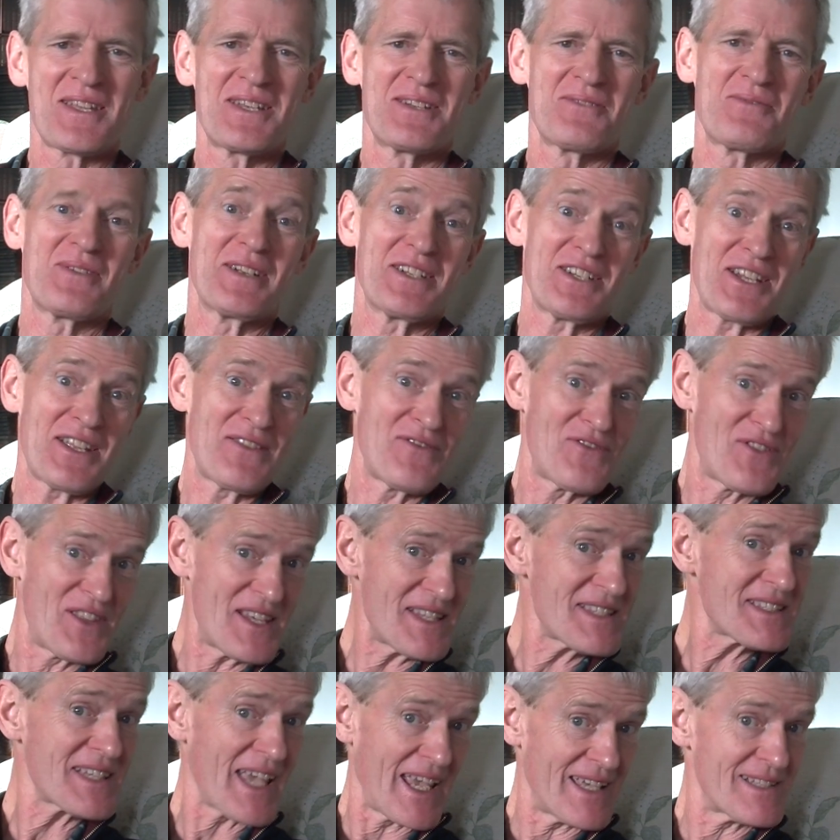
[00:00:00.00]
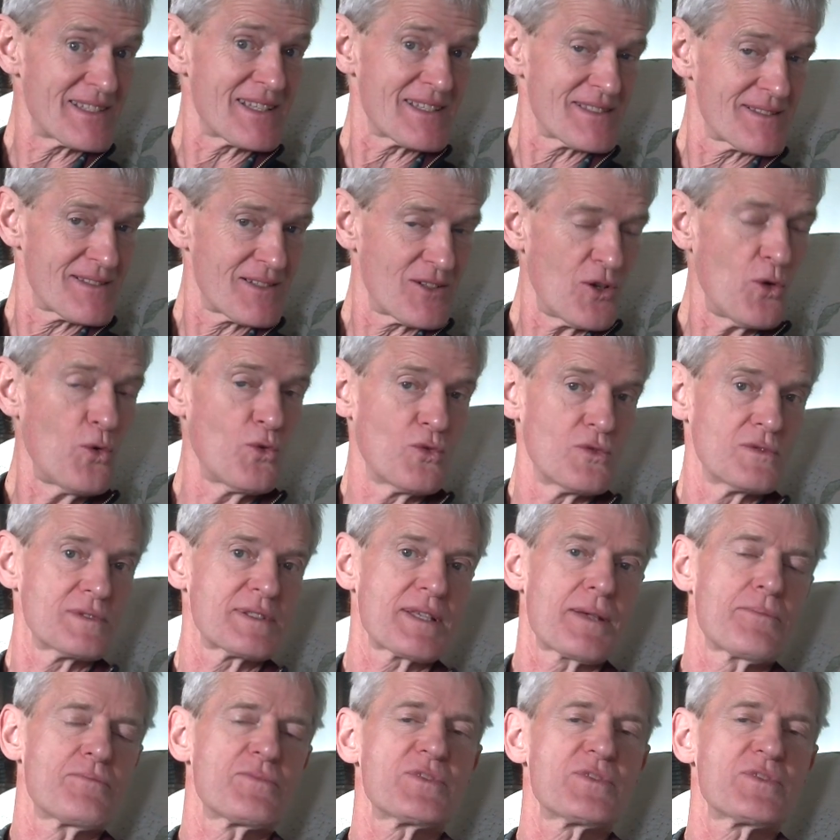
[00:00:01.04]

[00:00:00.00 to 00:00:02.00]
which in this case is the Gauls.